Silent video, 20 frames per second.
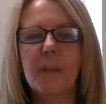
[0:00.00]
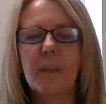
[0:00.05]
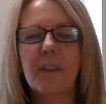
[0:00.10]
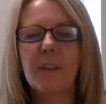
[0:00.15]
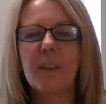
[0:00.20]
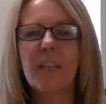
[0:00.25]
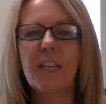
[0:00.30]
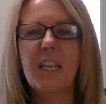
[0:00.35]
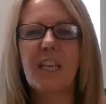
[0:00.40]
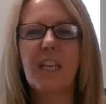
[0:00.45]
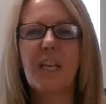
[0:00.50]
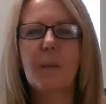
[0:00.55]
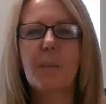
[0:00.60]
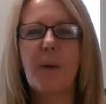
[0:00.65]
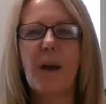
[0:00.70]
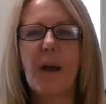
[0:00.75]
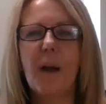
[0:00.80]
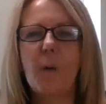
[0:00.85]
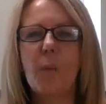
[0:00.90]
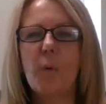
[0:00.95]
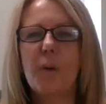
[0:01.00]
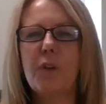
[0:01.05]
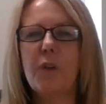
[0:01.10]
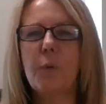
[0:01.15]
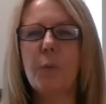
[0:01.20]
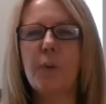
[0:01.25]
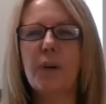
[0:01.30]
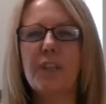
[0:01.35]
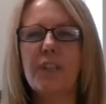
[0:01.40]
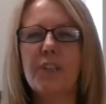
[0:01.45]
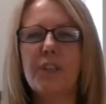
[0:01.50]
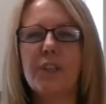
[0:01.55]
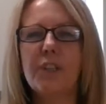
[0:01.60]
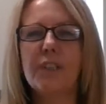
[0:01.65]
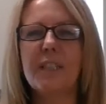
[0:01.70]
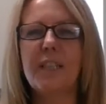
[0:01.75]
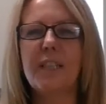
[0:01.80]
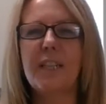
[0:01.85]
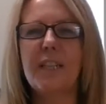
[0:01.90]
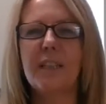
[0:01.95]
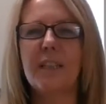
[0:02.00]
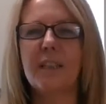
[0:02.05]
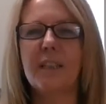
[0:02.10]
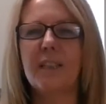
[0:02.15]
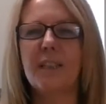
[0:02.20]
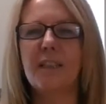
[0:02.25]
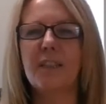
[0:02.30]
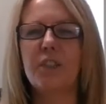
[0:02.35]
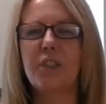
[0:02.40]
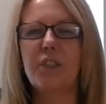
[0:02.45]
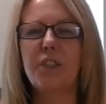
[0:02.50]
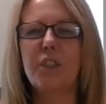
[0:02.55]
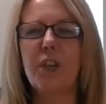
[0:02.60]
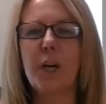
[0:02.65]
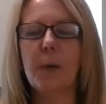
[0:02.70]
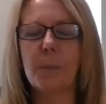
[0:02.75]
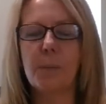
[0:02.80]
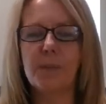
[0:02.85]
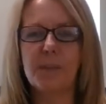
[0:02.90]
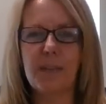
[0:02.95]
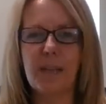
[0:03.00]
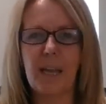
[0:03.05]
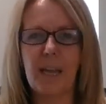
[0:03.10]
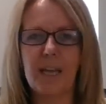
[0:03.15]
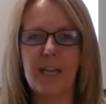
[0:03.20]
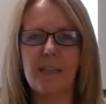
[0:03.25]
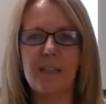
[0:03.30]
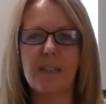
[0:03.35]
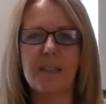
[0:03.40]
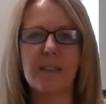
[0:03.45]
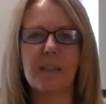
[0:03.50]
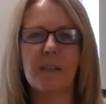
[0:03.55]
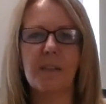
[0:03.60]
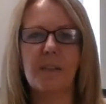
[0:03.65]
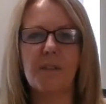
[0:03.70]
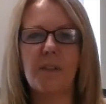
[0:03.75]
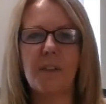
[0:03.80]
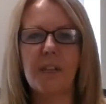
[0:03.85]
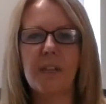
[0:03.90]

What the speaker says: Thinking about when you brush your teeth, the sharp taste of